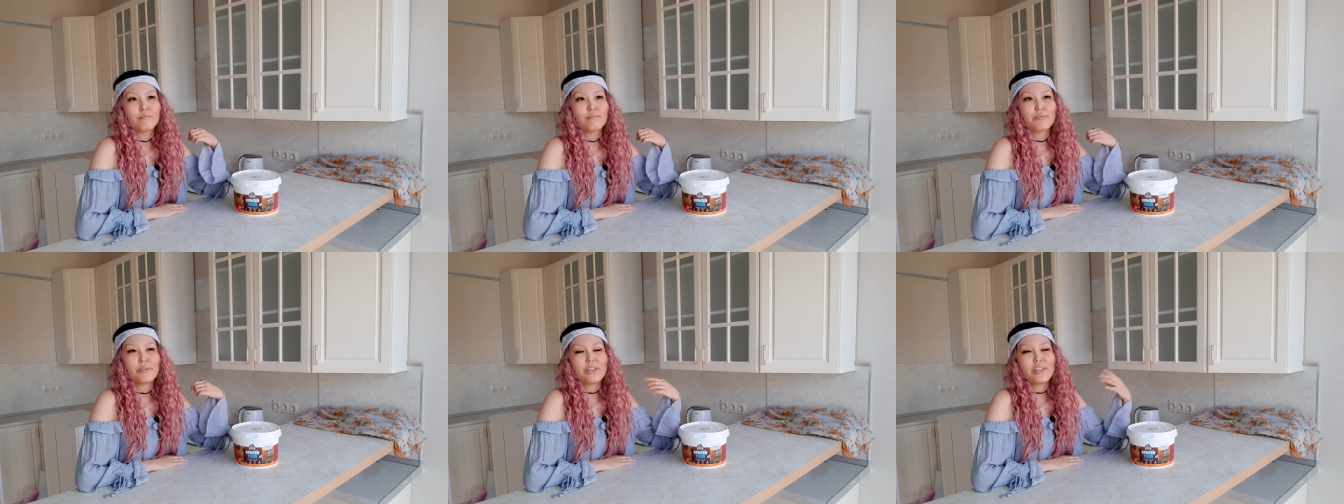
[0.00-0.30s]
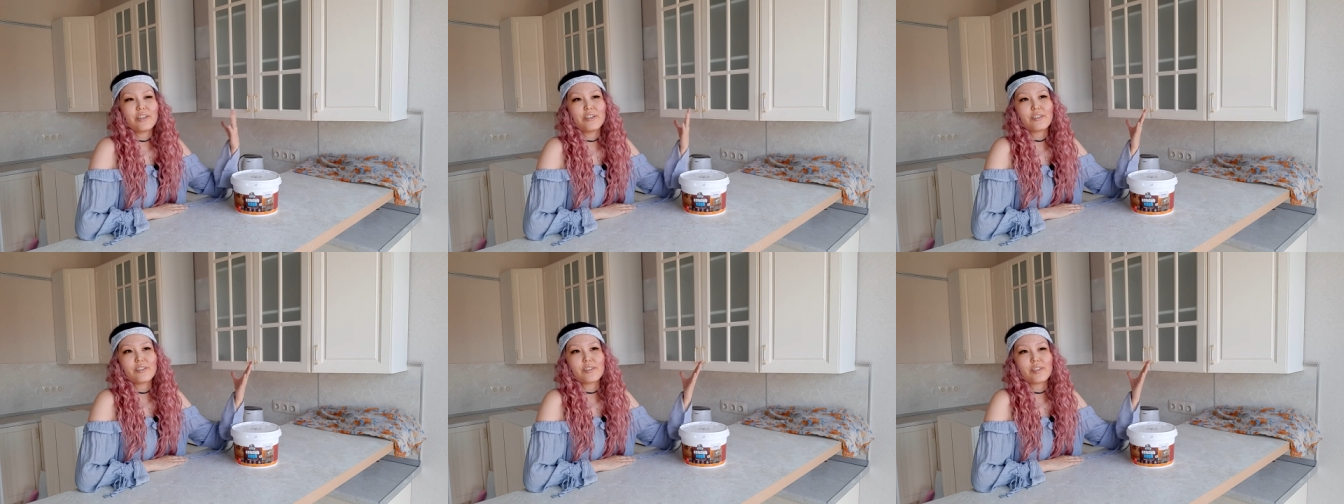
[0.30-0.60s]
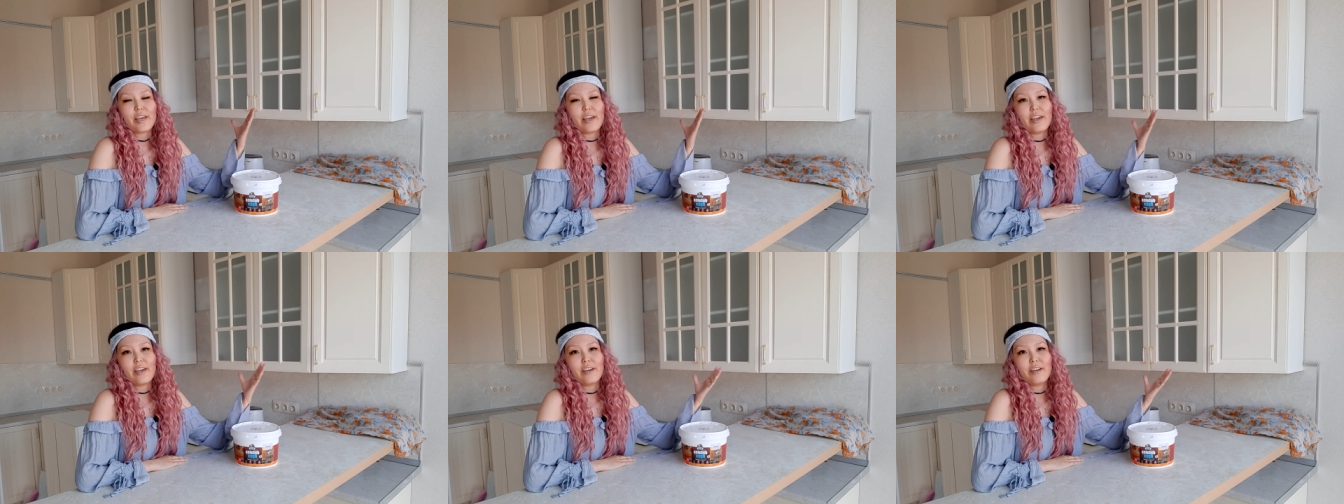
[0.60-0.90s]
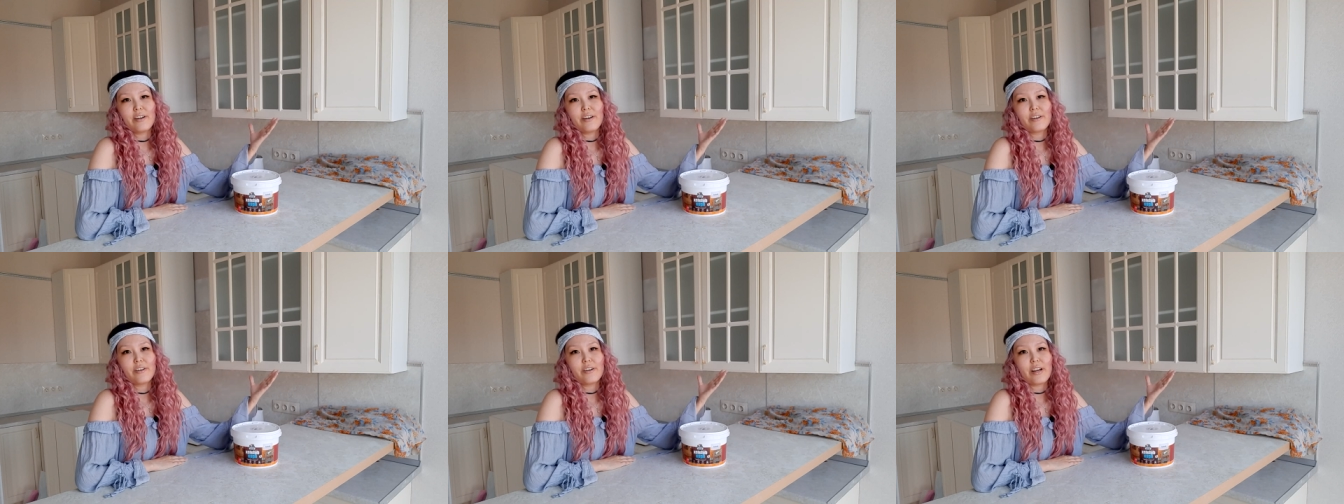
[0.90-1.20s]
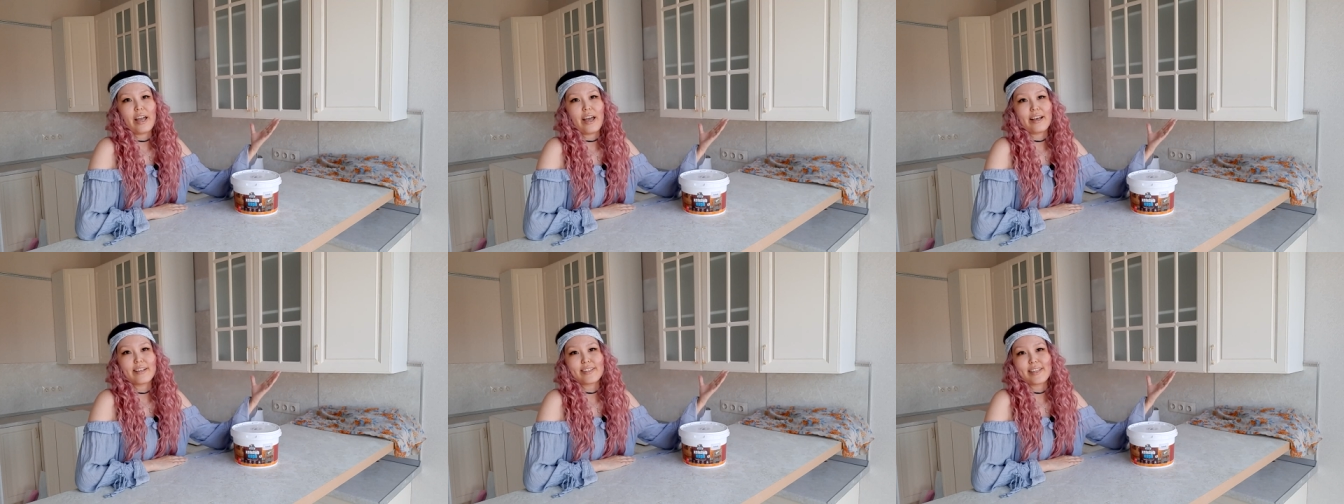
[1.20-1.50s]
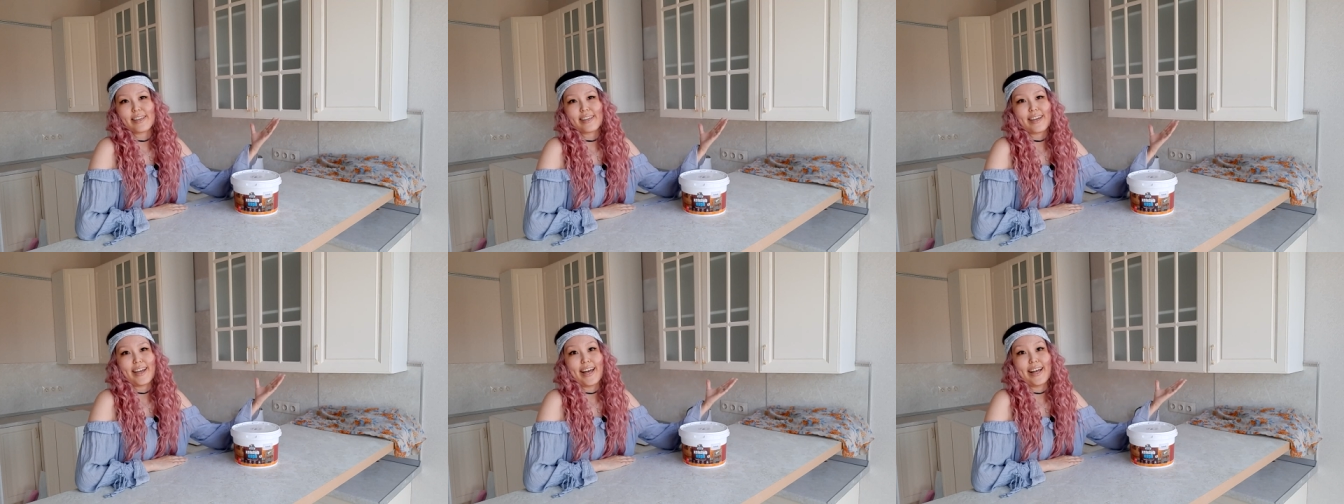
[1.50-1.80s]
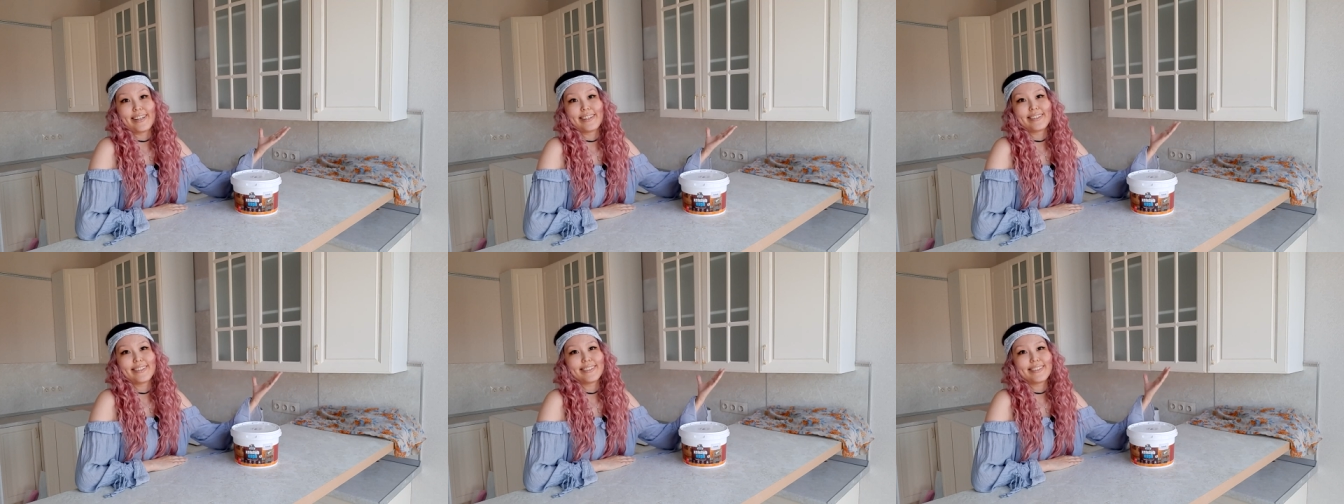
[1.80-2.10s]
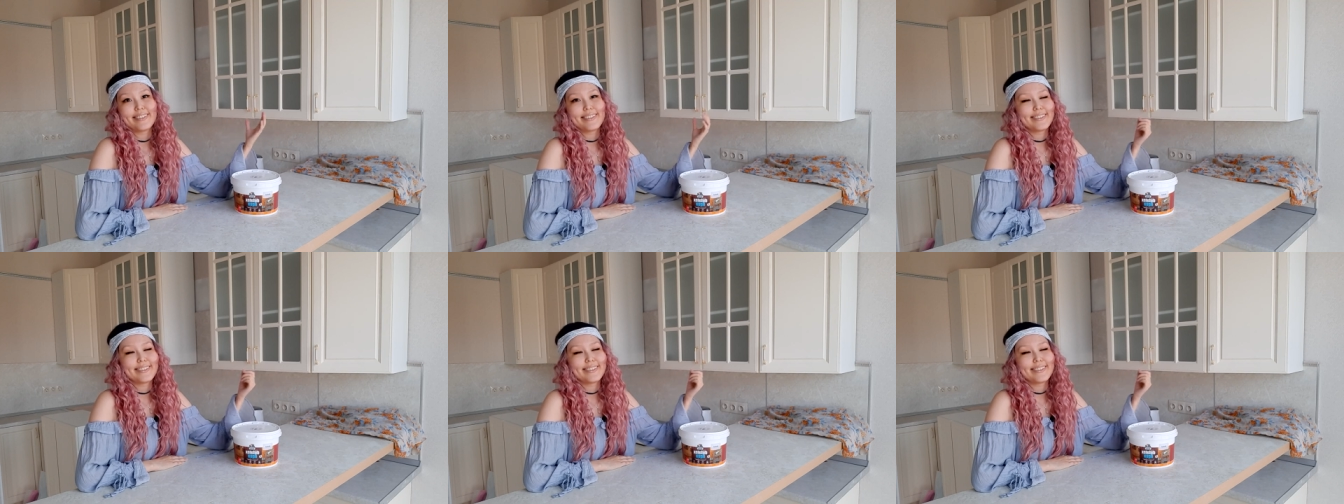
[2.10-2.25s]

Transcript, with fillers: breeze air as I can.